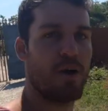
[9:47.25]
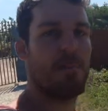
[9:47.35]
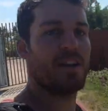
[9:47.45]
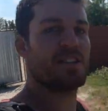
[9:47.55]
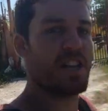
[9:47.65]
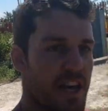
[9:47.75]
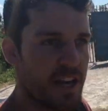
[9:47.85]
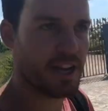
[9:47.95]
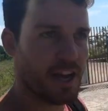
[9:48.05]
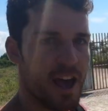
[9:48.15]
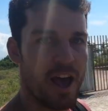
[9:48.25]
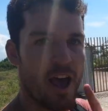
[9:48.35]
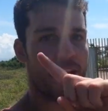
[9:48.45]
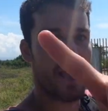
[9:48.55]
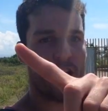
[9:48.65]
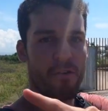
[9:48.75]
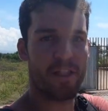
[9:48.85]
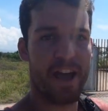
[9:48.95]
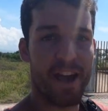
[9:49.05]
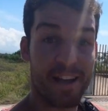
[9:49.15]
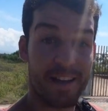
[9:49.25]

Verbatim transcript: on my steed and head over there.